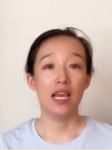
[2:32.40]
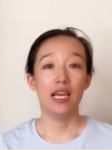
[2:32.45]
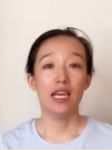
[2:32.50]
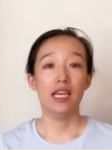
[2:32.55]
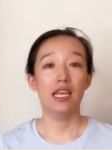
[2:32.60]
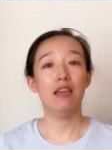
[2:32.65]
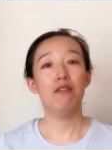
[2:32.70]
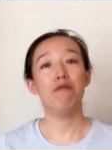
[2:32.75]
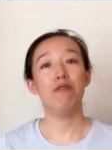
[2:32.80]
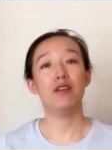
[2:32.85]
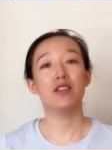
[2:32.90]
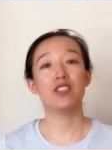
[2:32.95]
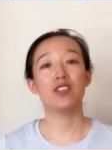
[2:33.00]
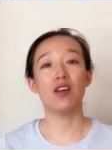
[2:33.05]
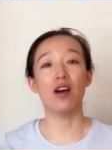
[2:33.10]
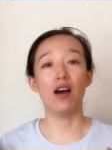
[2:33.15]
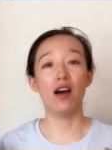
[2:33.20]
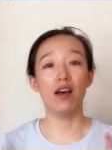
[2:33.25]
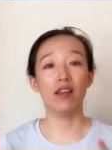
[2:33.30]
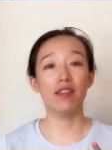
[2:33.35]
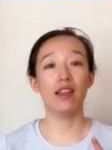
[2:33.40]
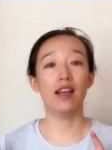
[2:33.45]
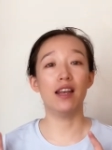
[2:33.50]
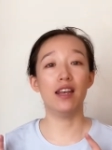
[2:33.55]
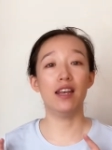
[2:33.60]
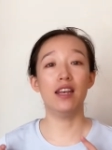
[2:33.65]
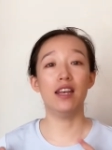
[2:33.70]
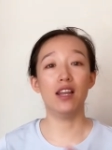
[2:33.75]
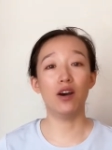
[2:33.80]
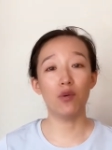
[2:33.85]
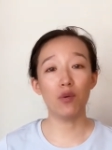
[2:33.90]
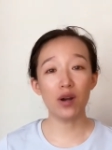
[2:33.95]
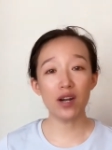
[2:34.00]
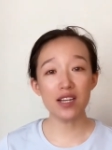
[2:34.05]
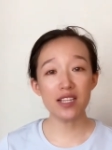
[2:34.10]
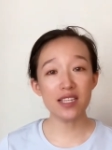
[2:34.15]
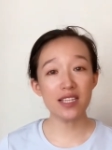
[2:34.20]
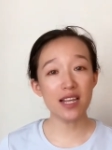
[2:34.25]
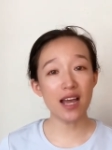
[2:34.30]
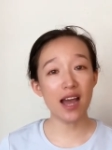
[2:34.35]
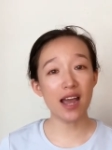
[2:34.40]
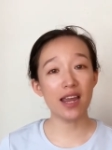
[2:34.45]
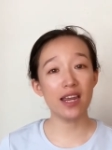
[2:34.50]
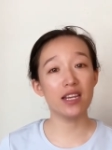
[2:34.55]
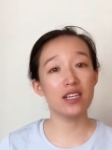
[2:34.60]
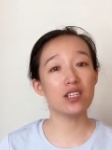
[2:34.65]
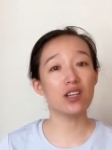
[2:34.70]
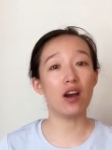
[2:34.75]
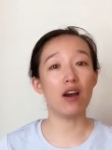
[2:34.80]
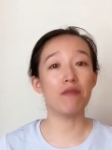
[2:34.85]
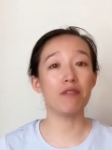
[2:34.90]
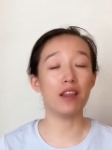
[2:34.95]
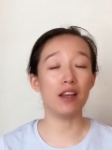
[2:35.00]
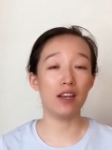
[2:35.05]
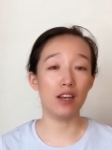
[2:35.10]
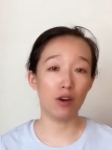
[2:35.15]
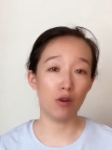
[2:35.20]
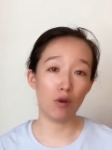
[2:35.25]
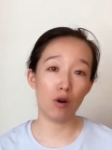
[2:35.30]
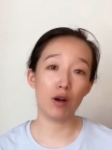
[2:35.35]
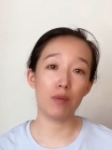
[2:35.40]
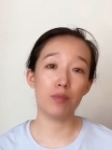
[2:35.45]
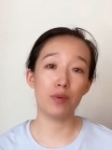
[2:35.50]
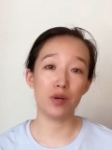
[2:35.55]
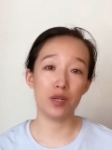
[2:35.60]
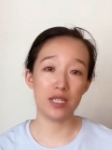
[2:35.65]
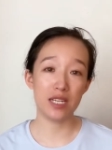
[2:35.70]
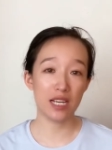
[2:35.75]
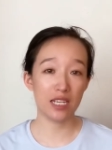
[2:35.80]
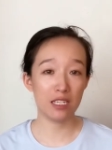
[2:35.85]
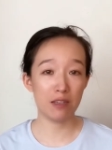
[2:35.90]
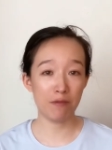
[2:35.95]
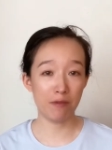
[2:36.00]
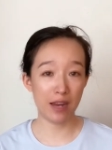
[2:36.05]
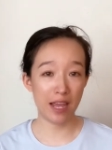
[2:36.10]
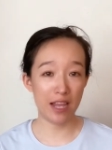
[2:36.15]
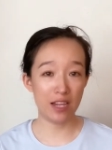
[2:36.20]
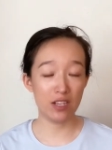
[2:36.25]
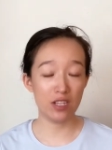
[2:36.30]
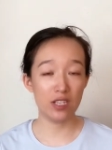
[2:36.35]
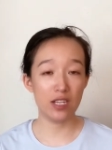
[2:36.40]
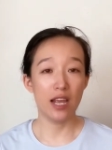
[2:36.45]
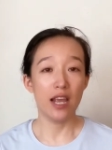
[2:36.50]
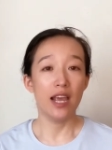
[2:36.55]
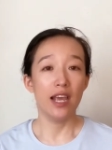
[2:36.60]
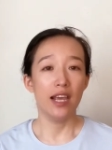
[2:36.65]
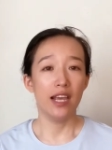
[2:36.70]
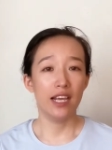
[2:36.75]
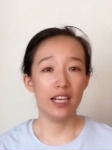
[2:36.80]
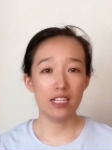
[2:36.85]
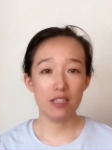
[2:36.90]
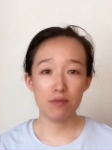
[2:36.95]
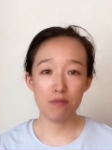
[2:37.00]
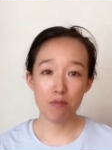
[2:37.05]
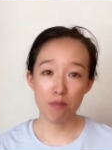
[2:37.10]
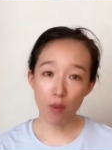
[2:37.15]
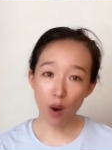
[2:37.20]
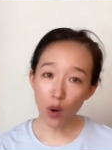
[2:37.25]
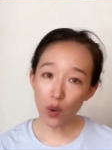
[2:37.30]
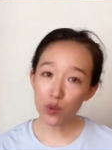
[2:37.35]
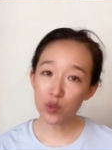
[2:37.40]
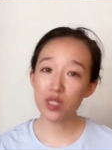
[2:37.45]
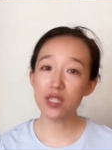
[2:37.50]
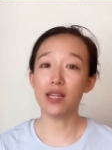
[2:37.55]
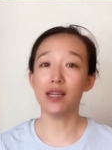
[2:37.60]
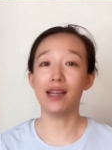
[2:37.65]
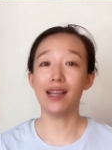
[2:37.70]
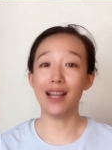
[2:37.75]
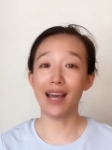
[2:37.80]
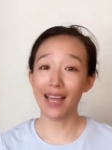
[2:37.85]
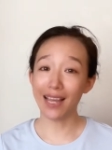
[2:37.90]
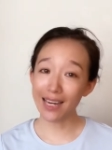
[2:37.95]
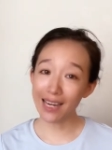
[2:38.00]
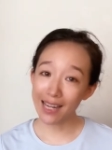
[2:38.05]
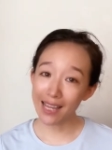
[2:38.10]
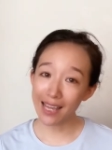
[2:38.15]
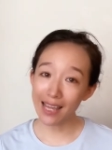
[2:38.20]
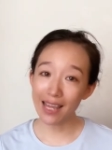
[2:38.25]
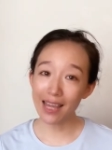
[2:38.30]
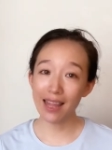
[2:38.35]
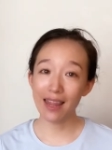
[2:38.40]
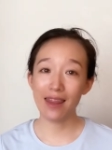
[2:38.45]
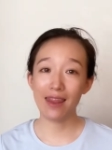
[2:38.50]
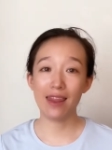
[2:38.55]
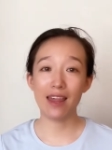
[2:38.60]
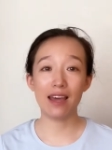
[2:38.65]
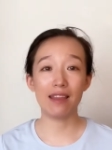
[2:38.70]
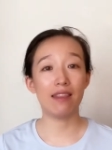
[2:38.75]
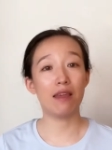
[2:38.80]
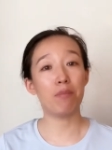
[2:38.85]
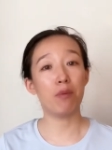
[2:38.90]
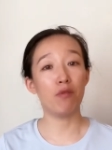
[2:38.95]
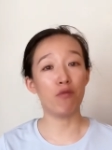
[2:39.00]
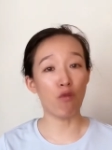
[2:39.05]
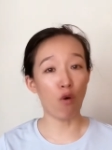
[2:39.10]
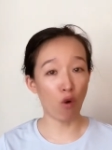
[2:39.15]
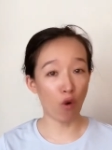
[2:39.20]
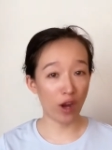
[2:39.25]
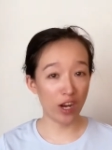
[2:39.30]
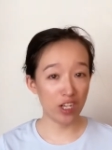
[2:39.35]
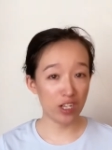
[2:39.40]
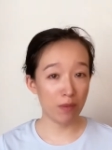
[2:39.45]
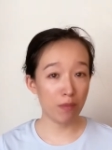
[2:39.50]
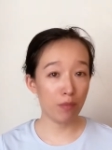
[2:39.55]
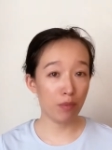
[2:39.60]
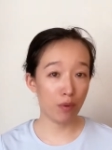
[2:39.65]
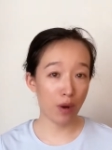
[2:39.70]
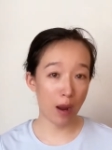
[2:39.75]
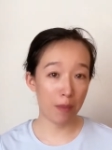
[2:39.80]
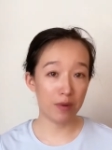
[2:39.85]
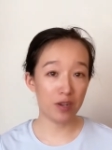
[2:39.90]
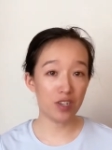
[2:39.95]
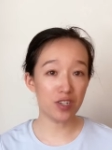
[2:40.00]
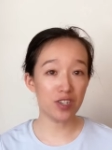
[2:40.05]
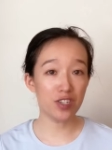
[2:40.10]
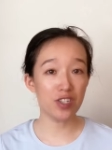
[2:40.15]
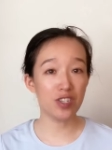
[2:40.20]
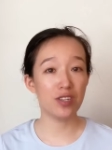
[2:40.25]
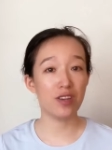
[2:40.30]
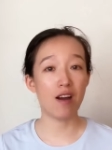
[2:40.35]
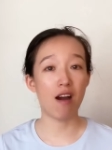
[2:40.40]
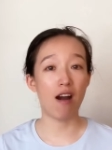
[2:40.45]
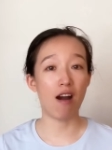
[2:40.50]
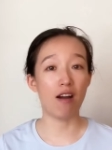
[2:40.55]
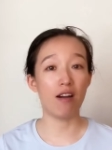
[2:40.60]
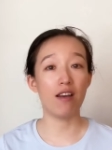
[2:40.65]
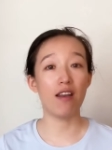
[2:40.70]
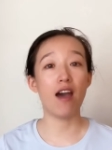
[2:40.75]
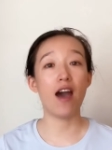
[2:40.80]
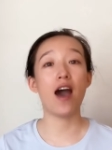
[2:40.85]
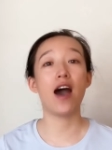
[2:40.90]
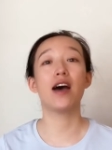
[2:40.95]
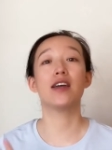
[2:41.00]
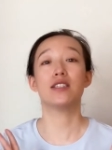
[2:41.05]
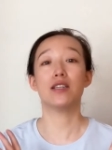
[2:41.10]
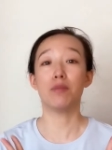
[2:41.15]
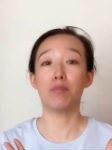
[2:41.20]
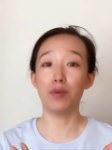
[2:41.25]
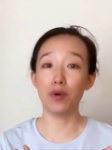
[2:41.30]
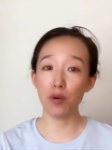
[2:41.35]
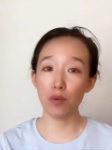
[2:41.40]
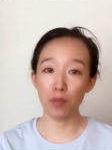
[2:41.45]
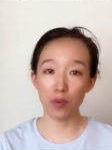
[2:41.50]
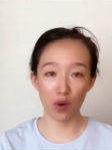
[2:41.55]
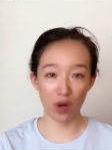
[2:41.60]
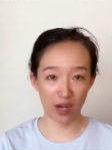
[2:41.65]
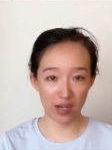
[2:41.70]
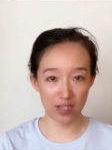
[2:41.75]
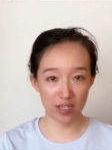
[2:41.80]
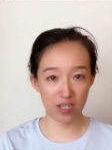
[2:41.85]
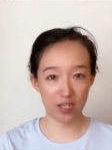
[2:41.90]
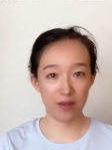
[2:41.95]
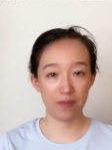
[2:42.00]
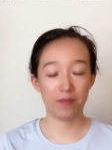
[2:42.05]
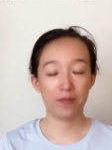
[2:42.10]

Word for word: If it's on the lower side of the lower protective lens, it's most likely that the perforation parameters are not appropriate.